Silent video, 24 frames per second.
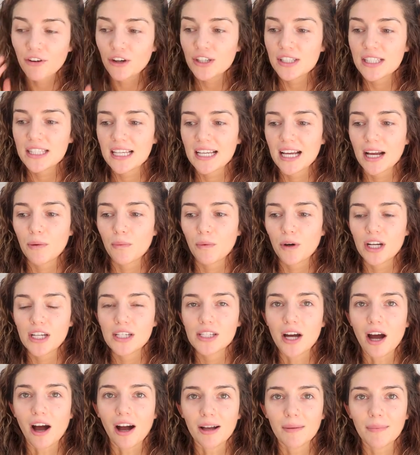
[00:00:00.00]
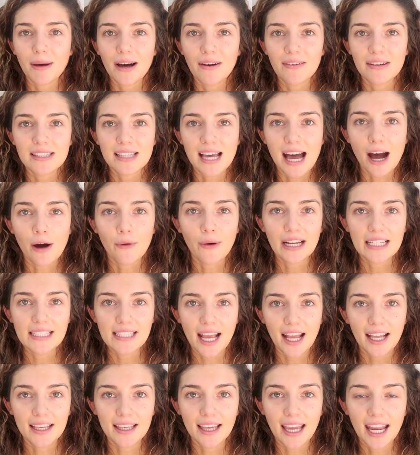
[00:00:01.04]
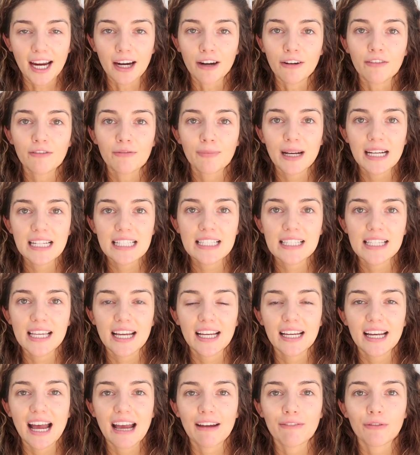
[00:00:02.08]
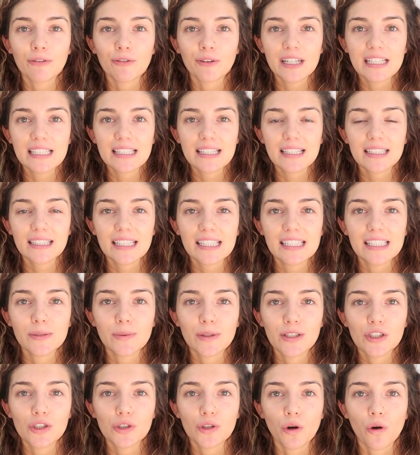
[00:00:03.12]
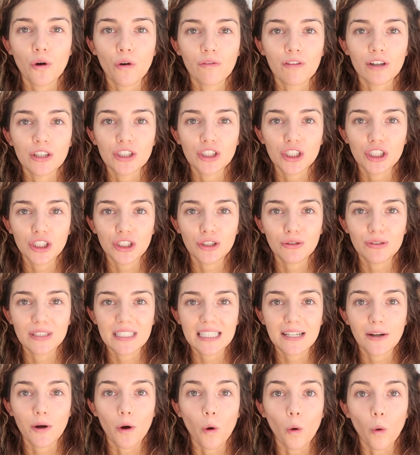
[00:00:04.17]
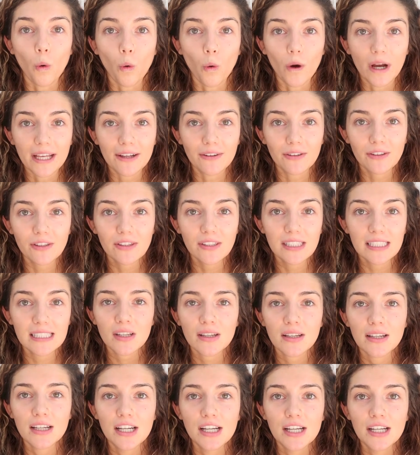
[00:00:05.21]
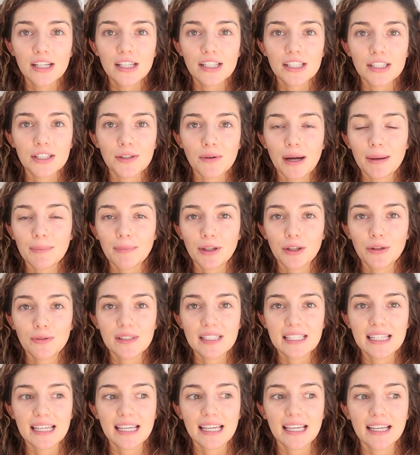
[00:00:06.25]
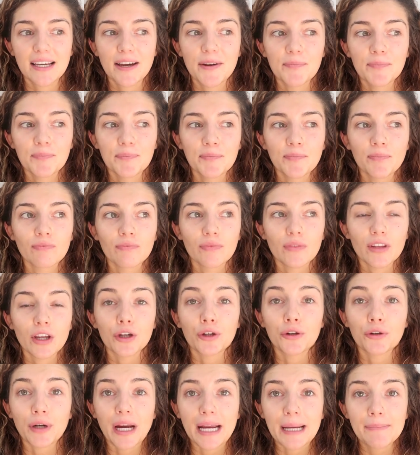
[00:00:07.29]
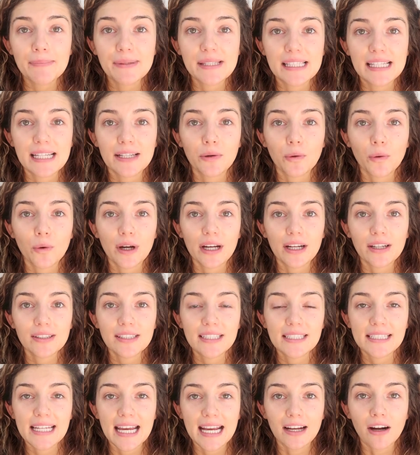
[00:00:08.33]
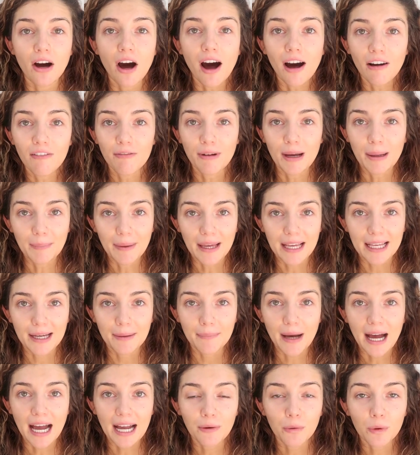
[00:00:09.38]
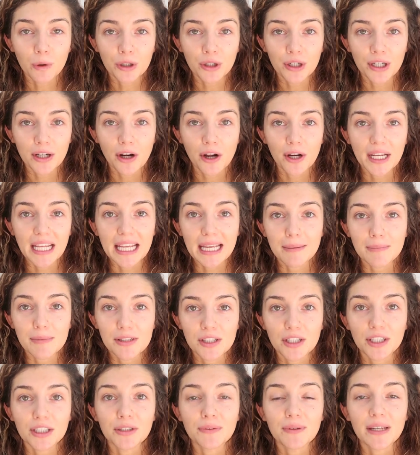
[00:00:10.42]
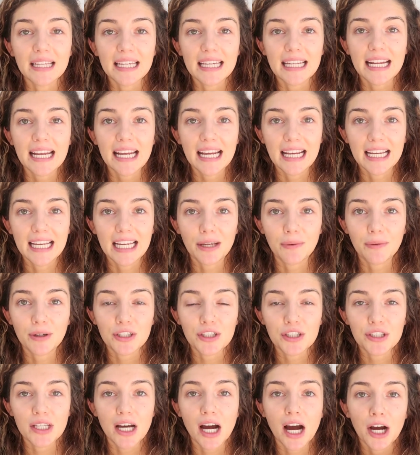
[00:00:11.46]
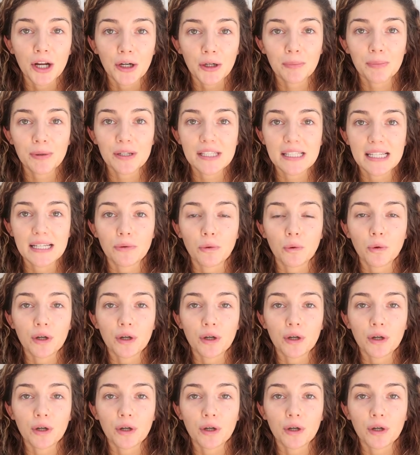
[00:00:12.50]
first thing I want to talk about is how I take care of my skin. I've recently switched over to using oils. So I'm using grapeseed oil to take off my makeup. I order it on Amazon. You can get it anywhere. Just 100%